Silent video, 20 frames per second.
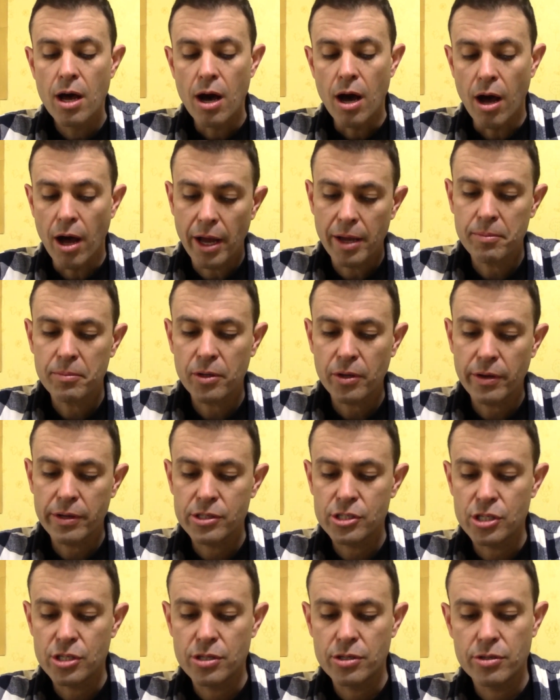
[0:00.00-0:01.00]
I'm
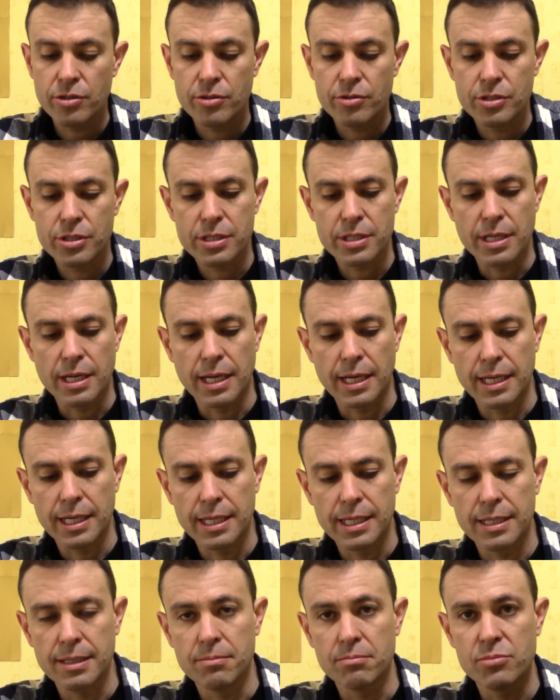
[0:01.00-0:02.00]
going to use
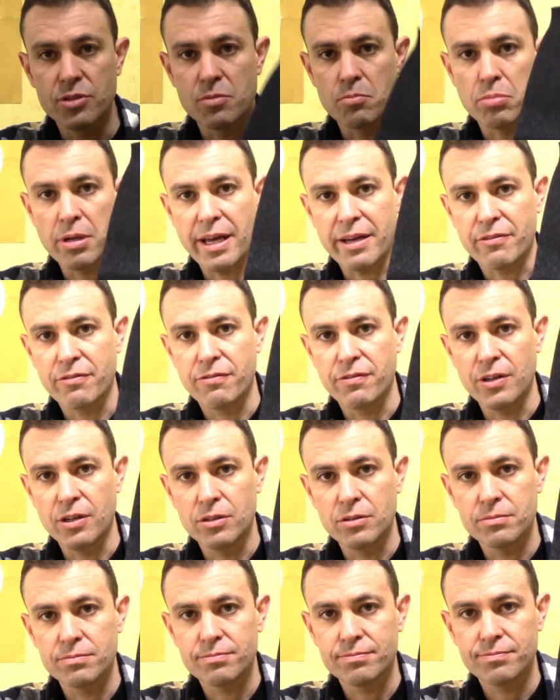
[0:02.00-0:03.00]
some black
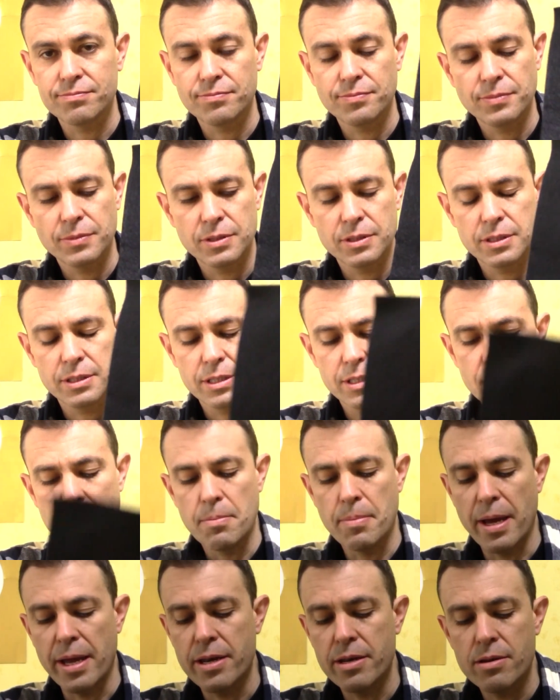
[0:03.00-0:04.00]
felt,
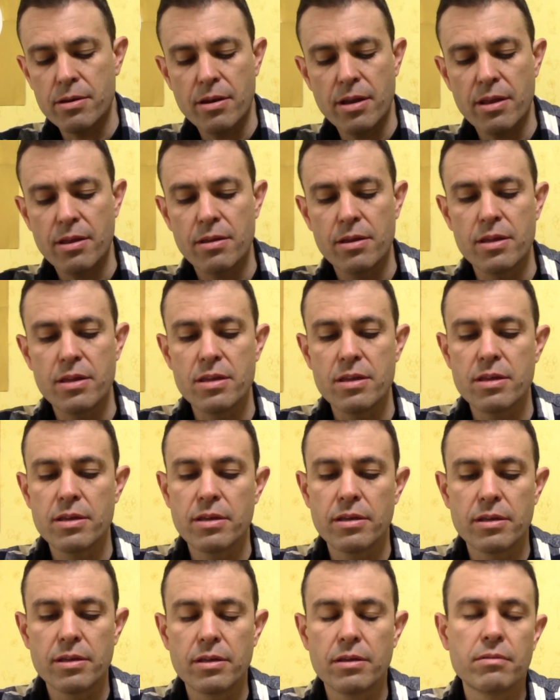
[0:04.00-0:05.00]
but
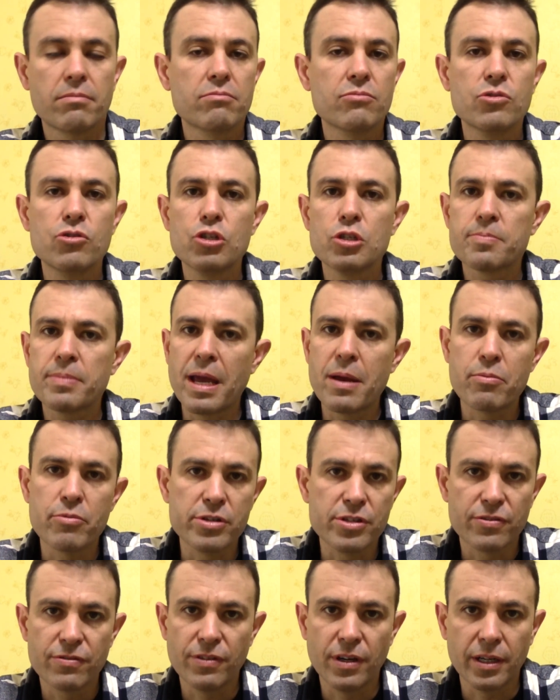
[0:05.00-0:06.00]
newspaper
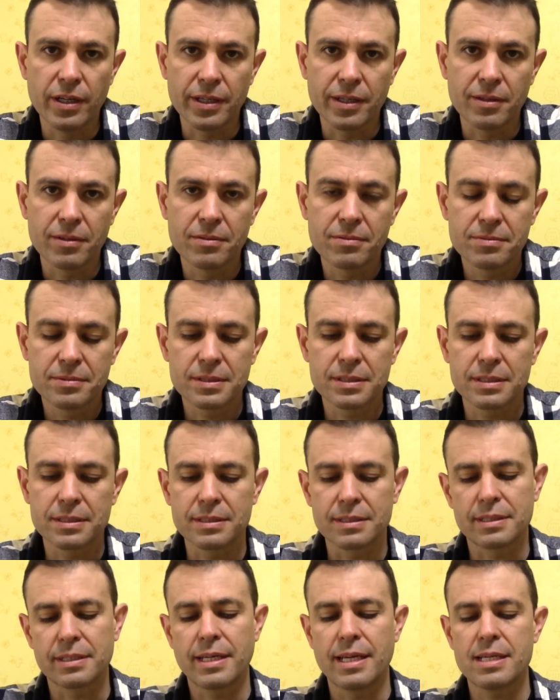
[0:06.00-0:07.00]
is fine.
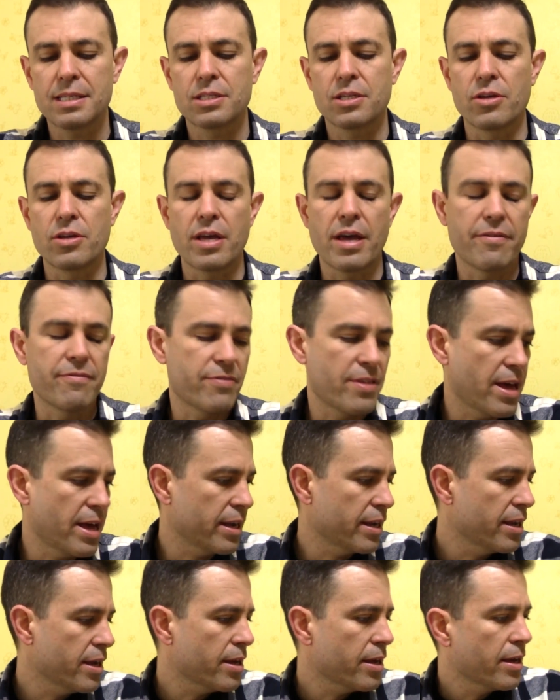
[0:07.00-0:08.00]
Okay, so you have
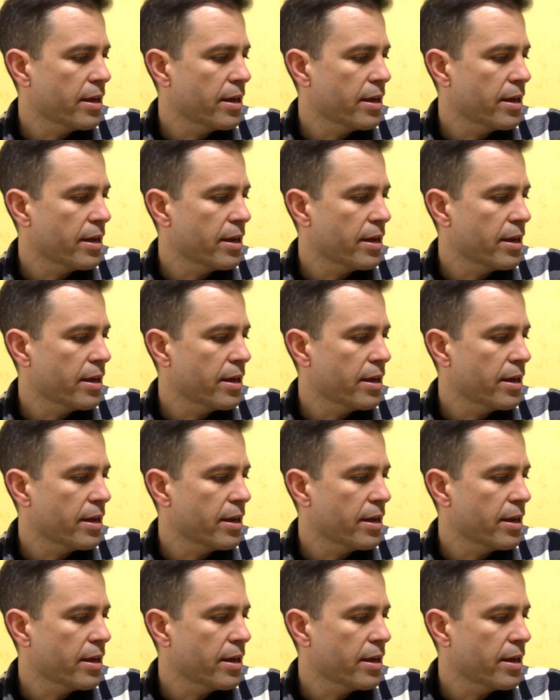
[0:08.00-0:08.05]
that.